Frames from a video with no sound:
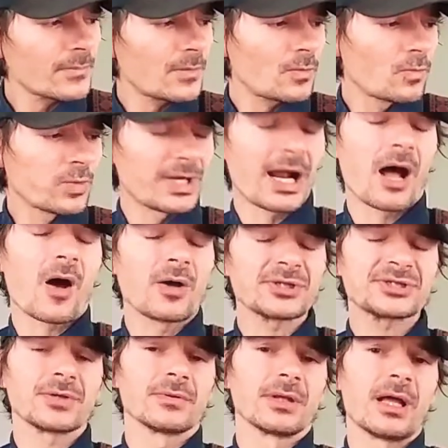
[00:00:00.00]
What I
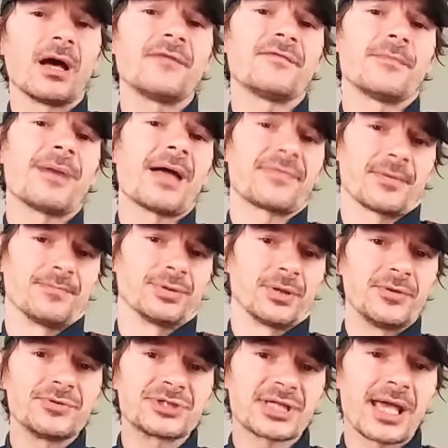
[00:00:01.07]
also love about the
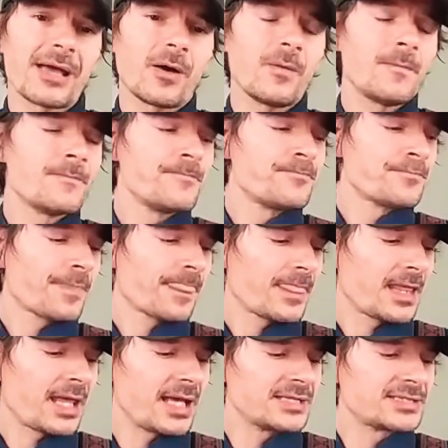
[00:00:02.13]
blues scale
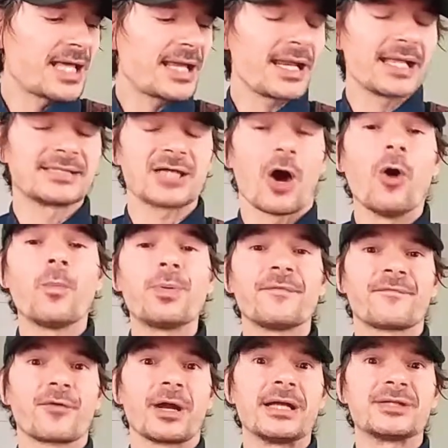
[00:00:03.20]
is that it's
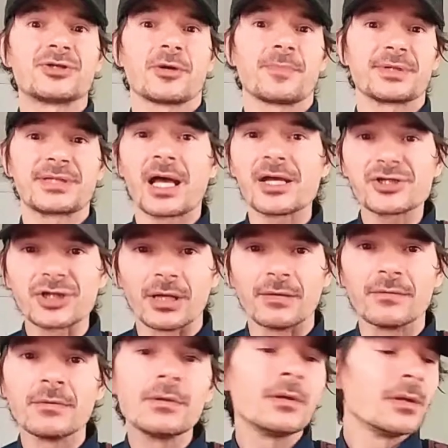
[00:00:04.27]
open for interpretation.
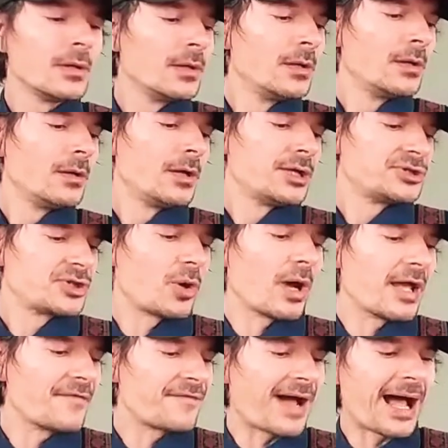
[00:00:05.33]
So
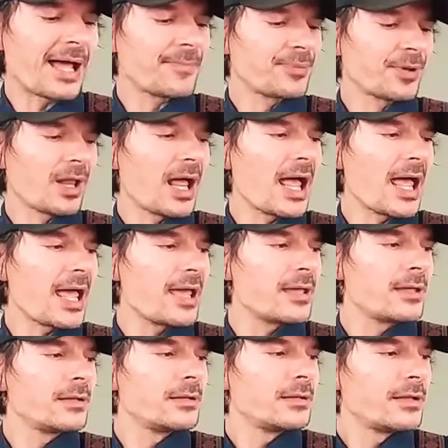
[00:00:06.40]
if I
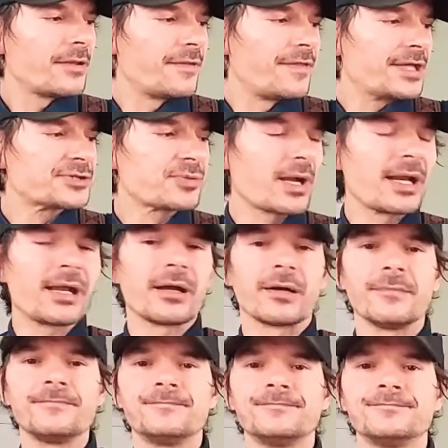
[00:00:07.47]
play this right here